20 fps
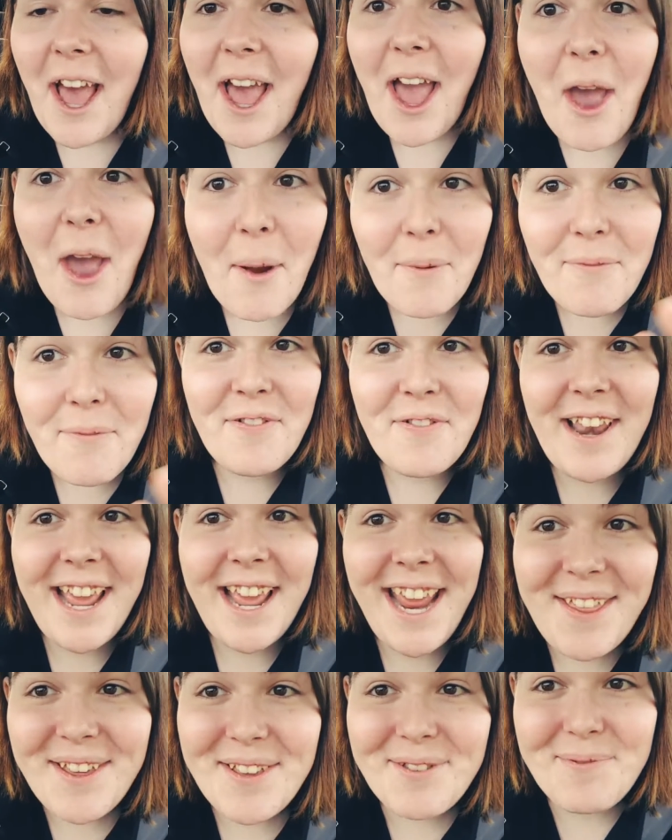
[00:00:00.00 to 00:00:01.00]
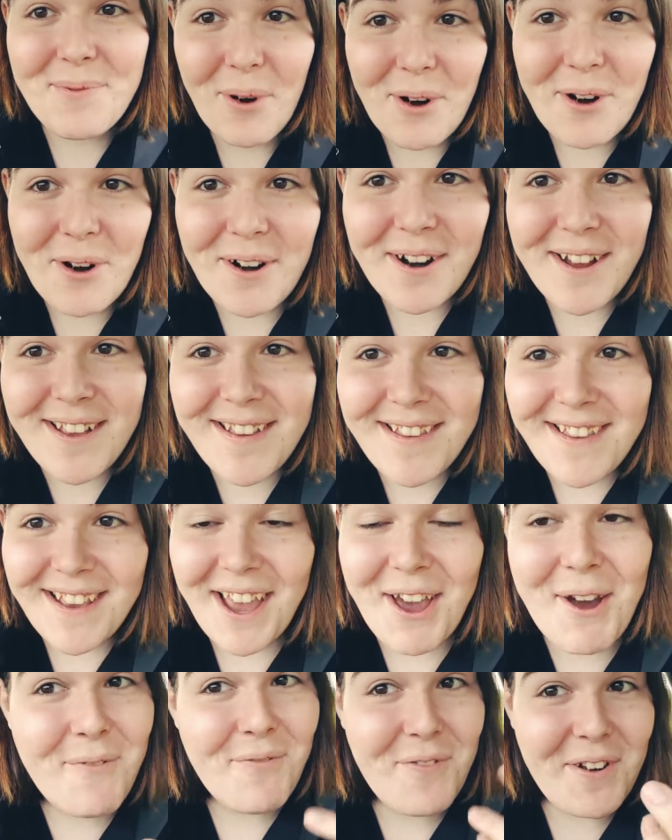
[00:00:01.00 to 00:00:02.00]
hopefully this works.
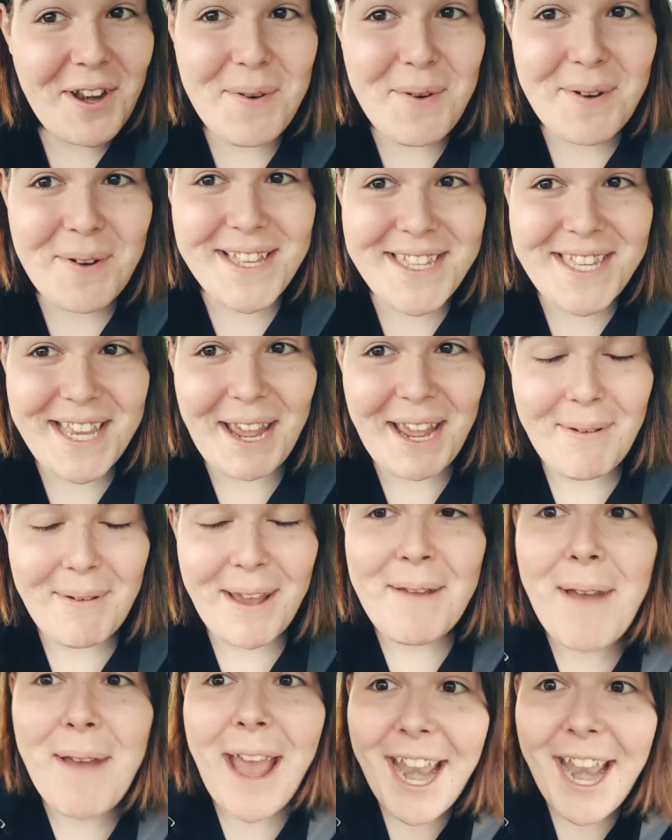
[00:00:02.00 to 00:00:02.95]
Hopefully you can see me. But